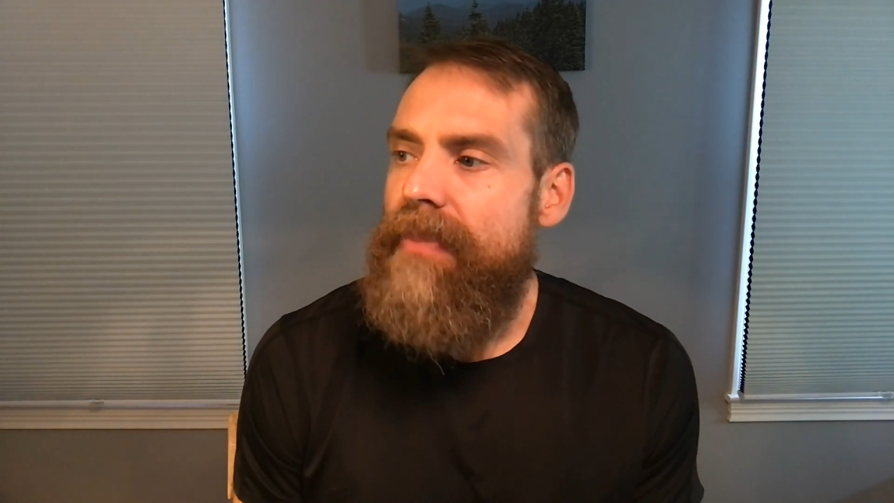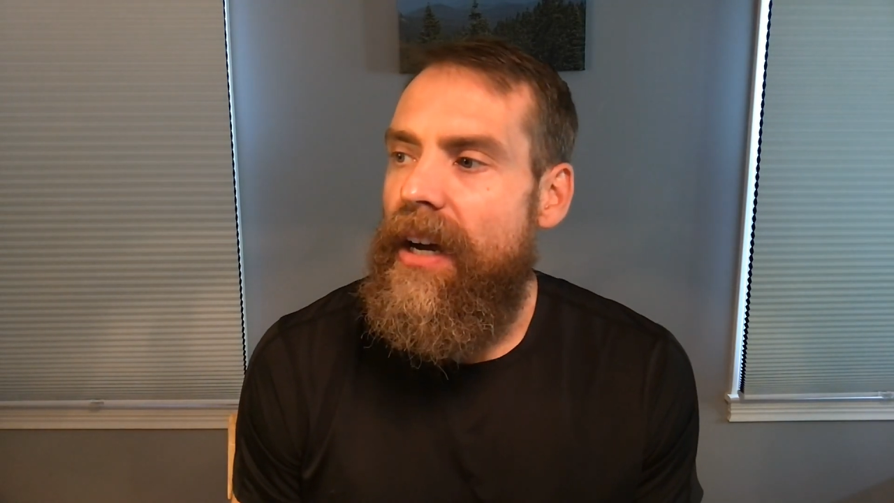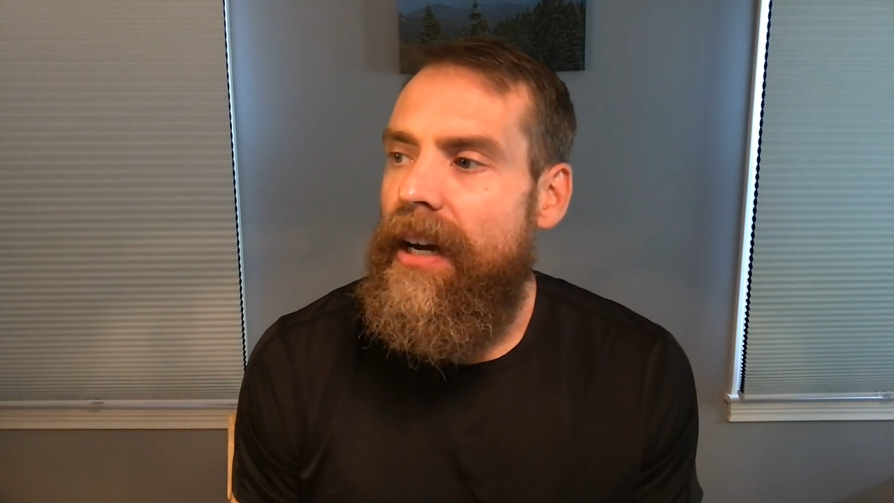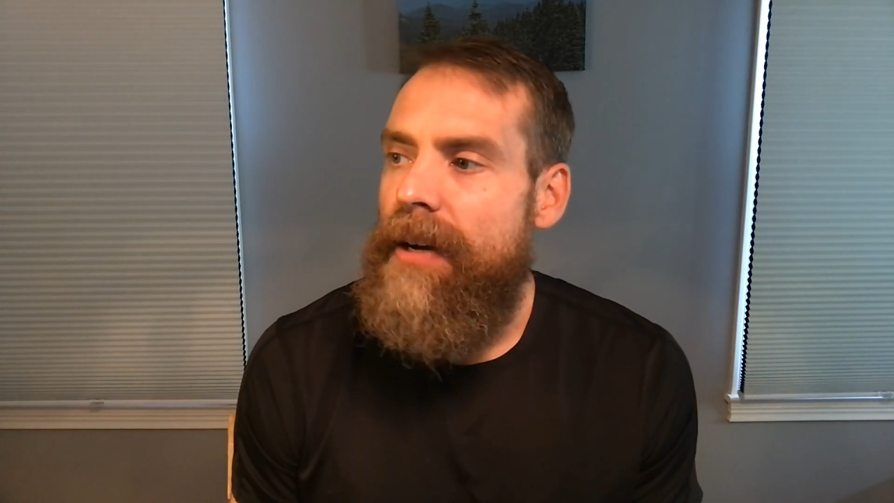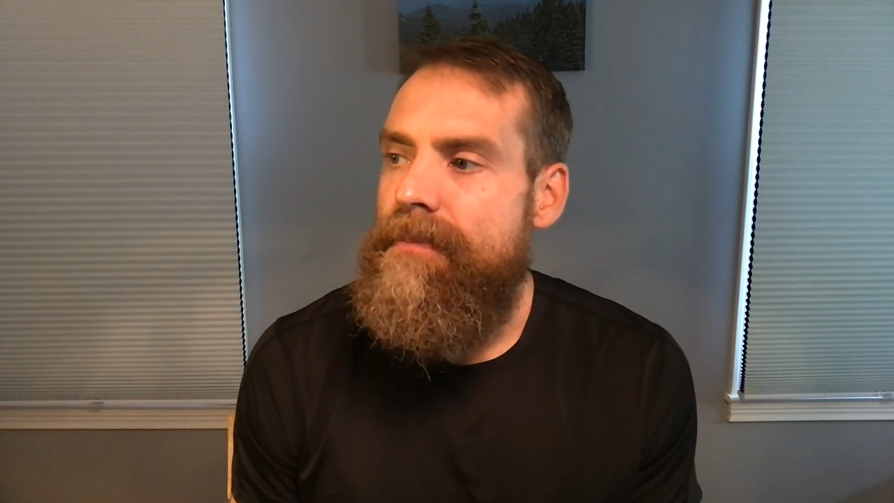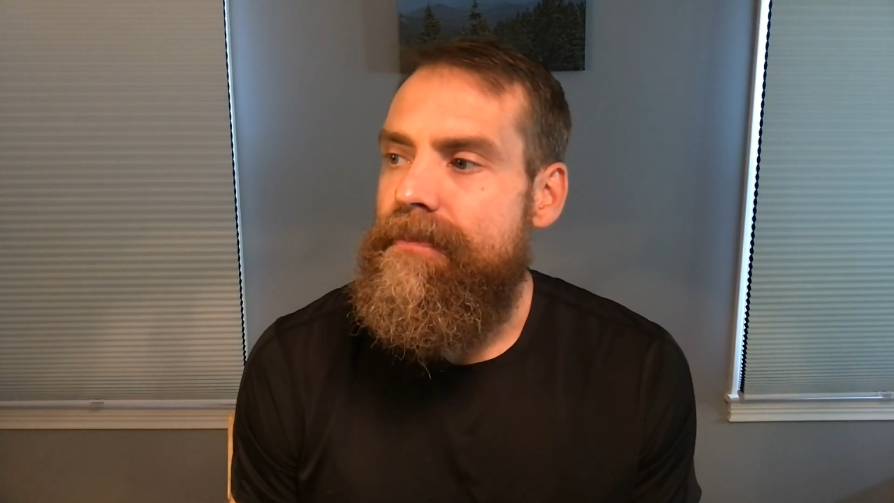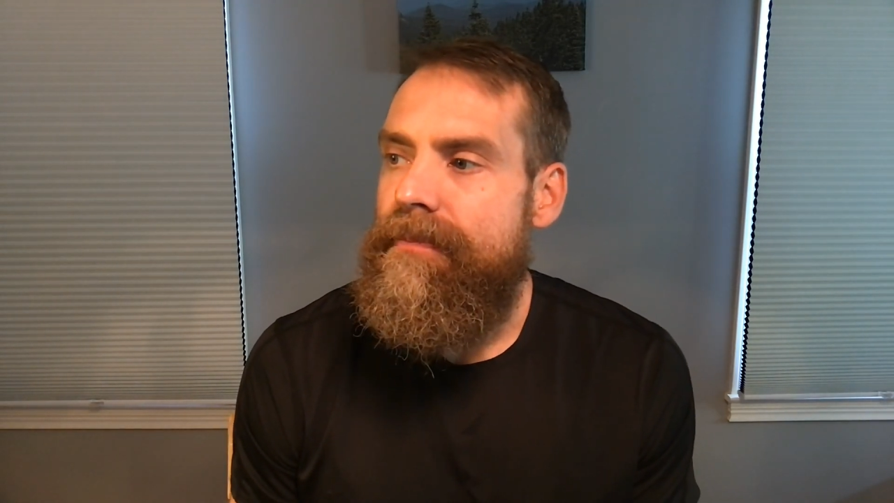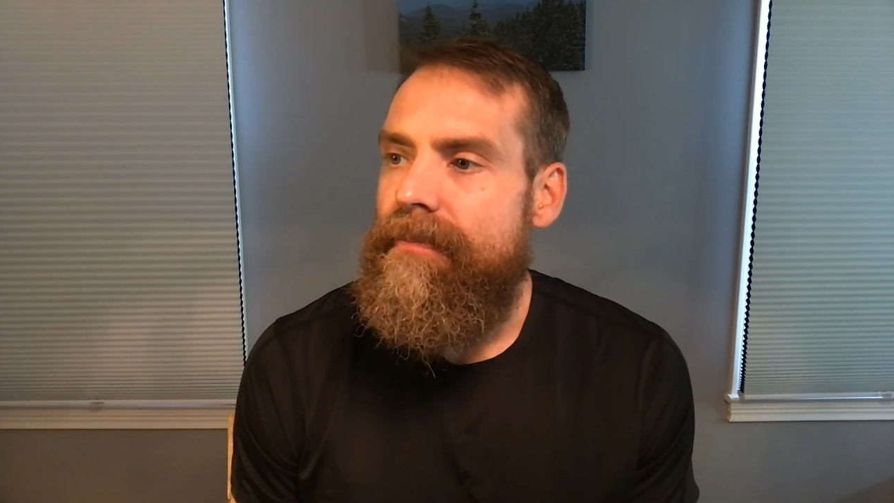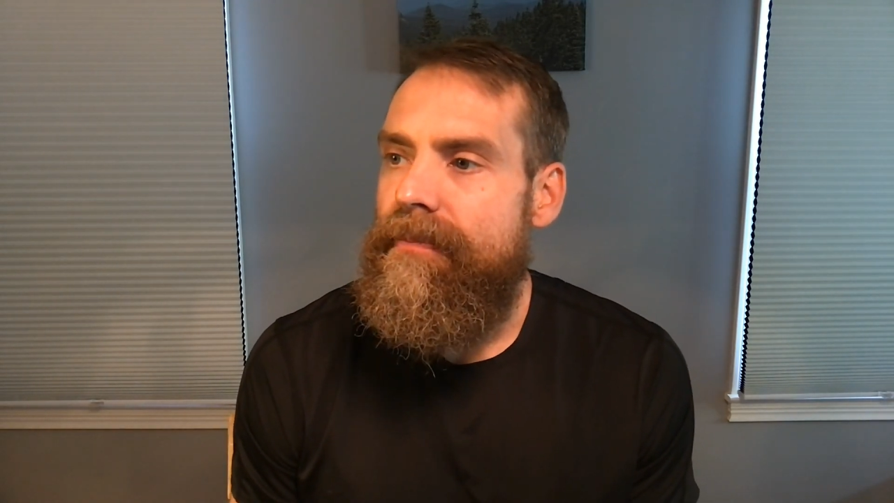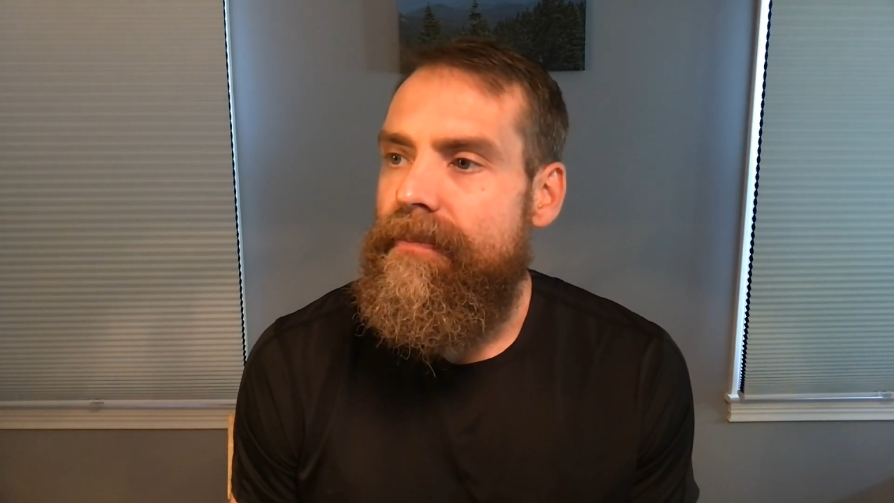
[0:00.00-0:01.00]

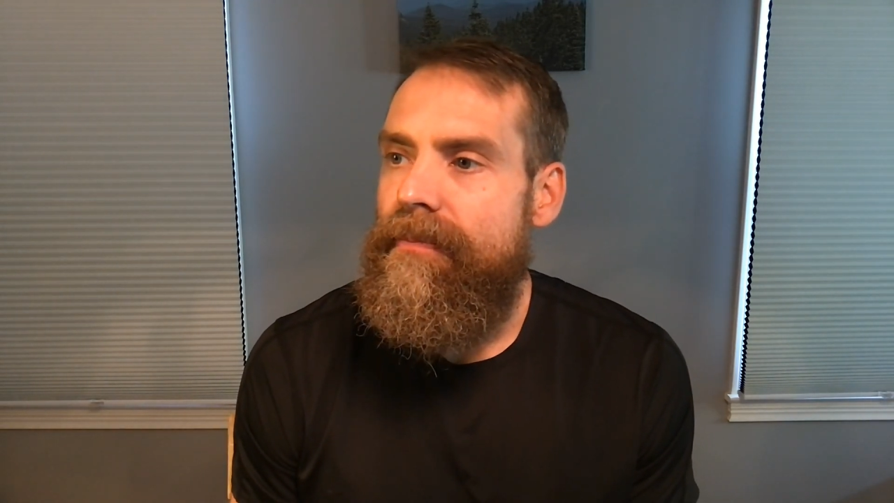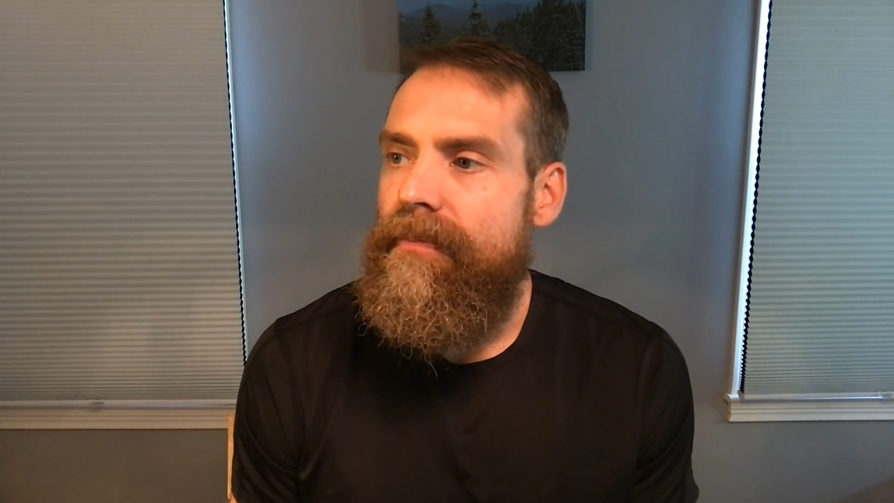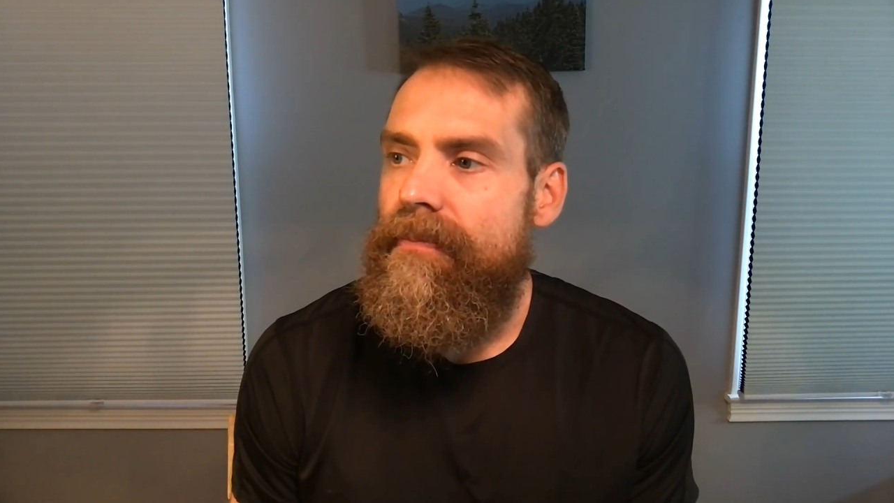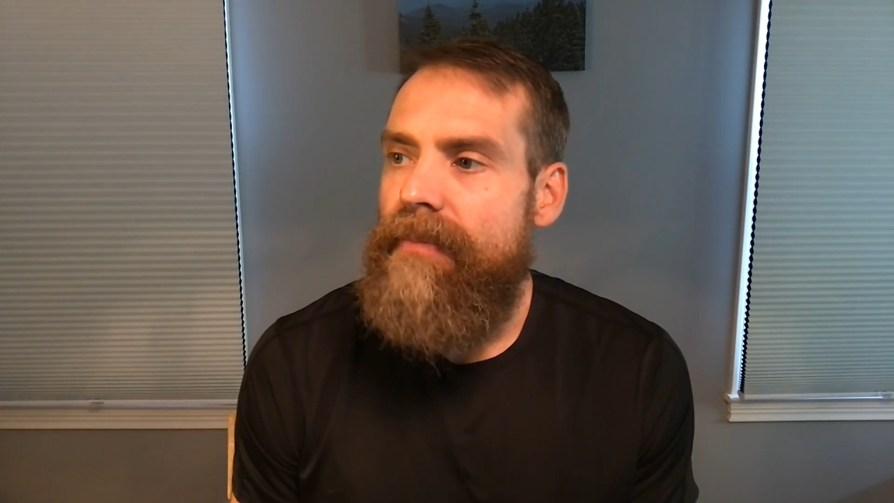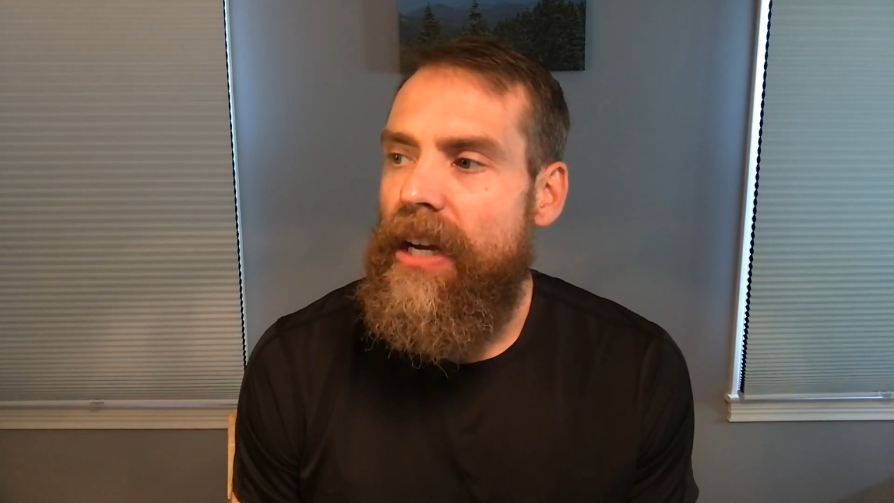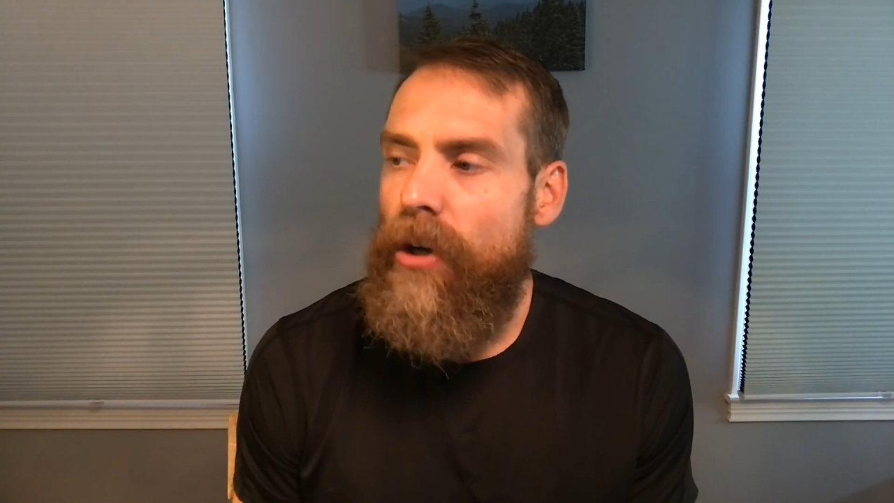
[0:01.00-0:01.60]
a